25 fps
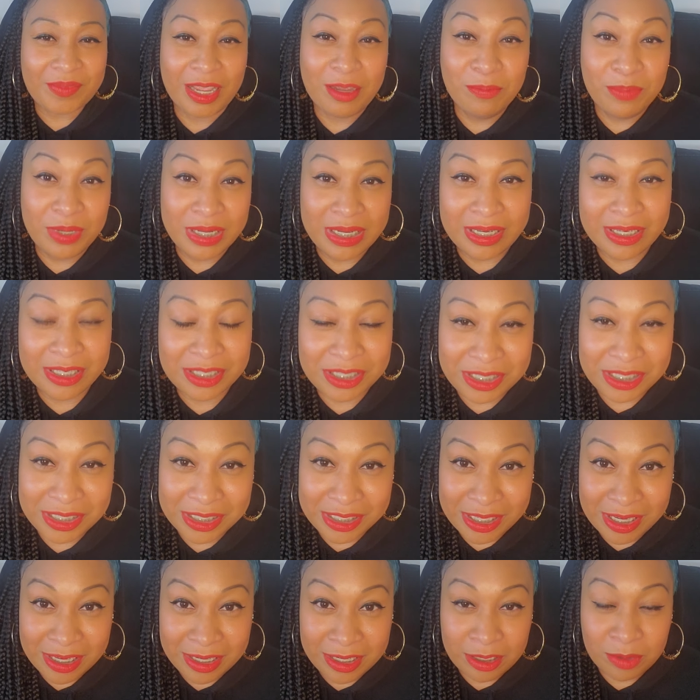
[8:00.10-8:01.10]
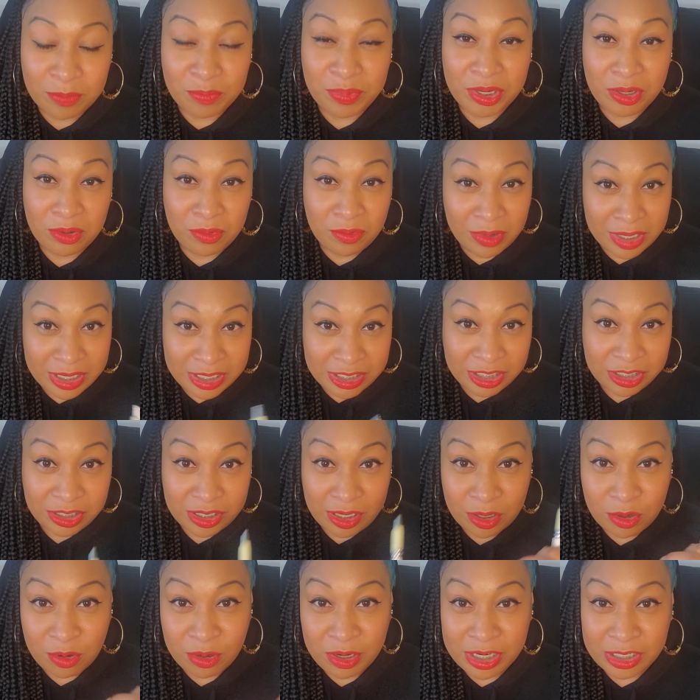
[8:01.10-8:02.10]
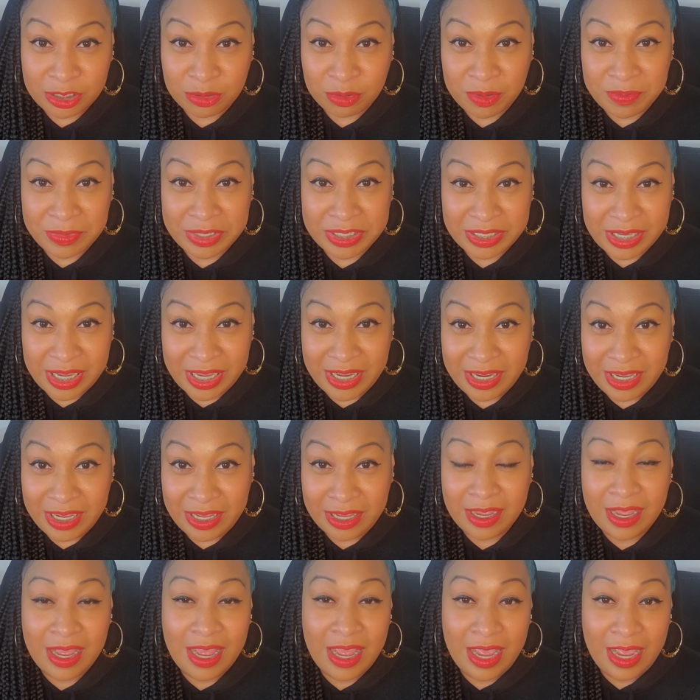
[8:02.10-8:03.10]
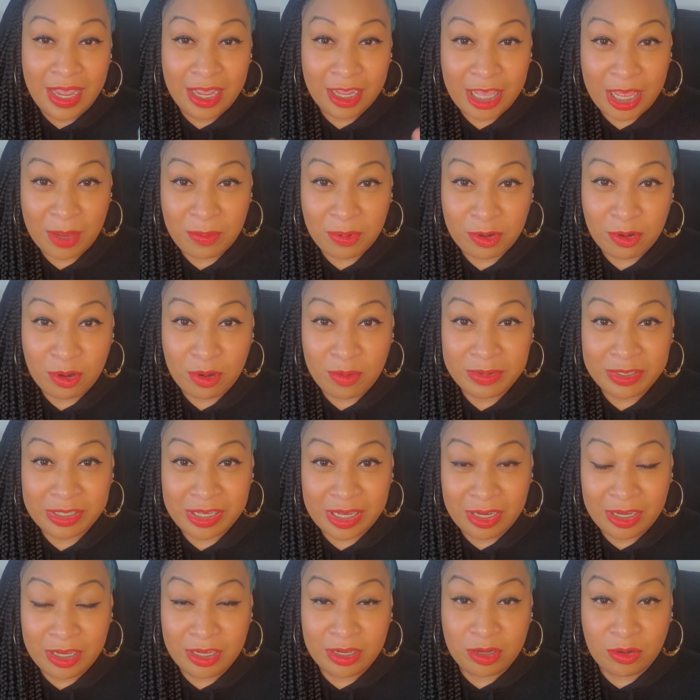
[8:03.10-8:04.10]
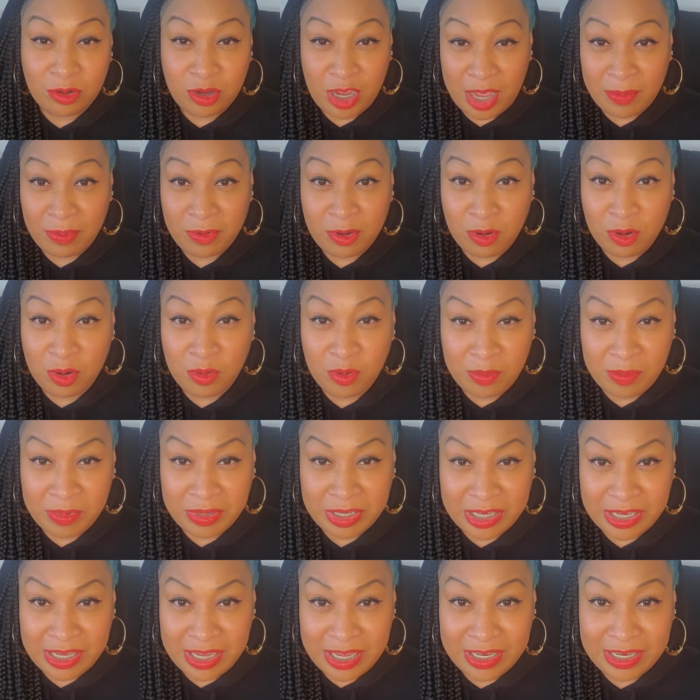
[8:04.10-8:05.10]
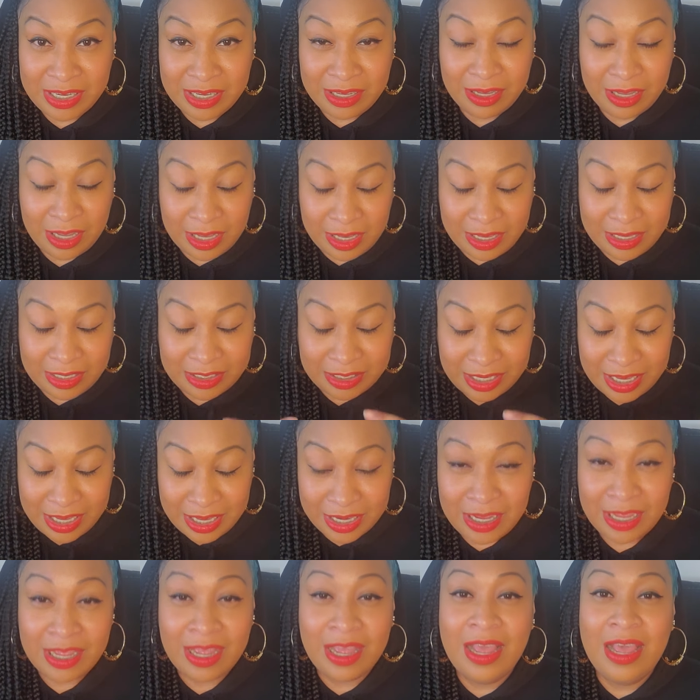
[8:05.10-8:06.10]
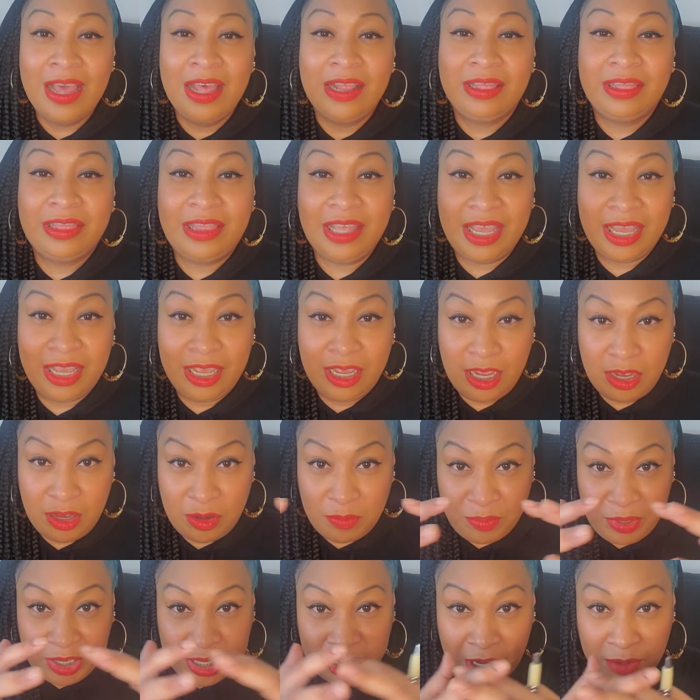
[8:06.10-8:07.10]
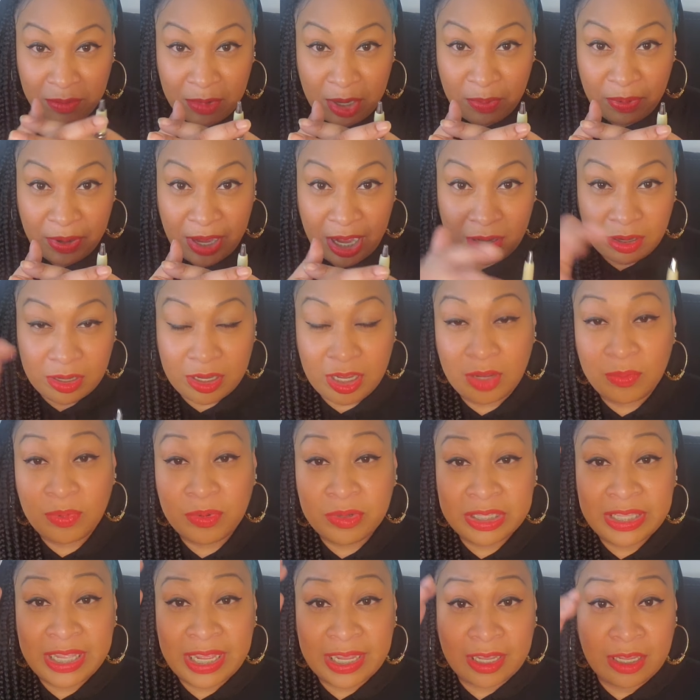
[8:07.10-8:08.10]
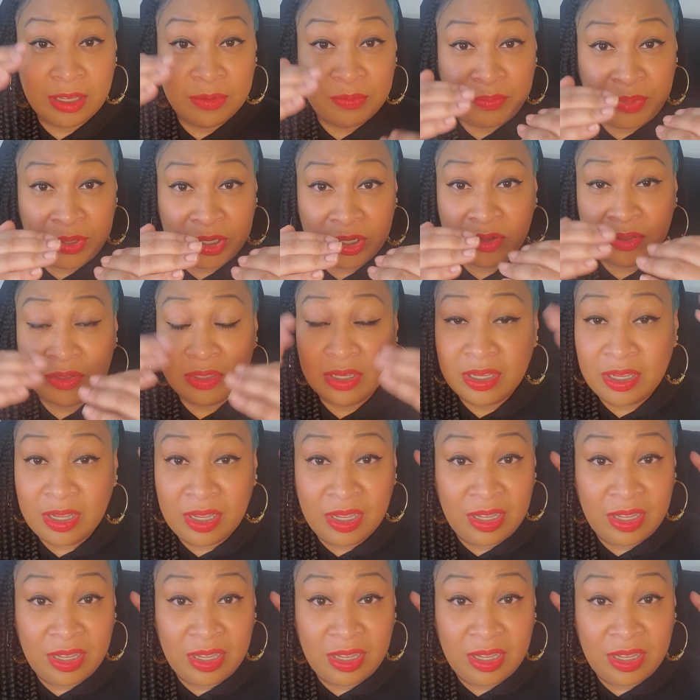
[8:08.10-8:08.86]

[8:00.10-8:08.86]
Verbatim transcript: but she's gonna but once aquarius woman's in it a capricorn a capricorn woman in it, is in it they become a power couple that can build